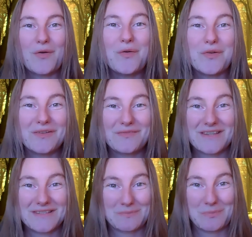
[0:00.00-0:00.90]
All of
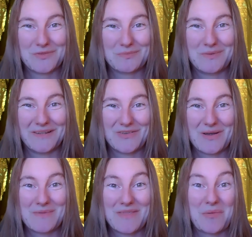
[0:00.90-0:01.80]
this is possible in
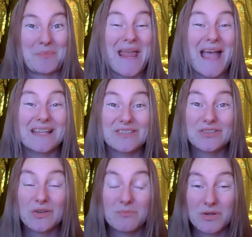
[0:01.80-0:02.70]
drama therapy and
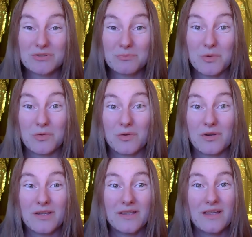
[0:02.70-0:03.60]
so much more.
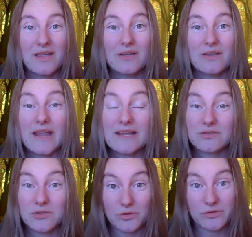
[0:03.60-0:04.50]

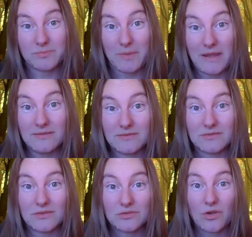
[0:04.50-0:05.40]
It's your
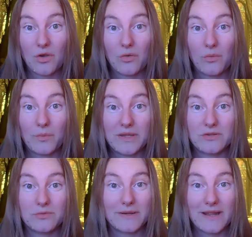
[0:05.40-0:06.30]
space, so we
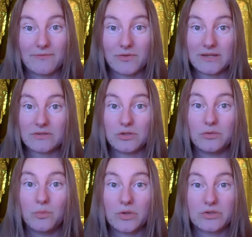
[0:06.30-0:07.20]
do whatever it is
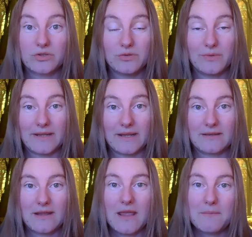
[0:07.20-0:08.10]
you want to do in it,
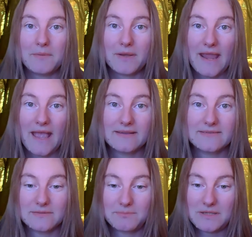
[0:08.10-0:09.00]
but it
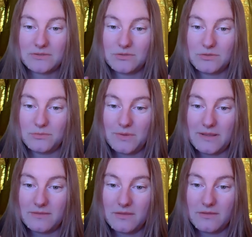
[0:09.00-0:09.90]
has to be to do
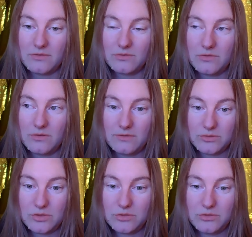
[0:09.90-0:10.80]
with
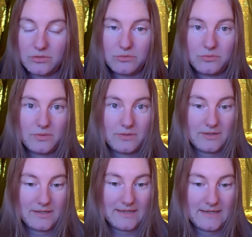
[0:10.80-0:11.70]
to do
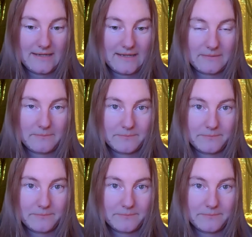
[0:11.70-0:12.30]
healing.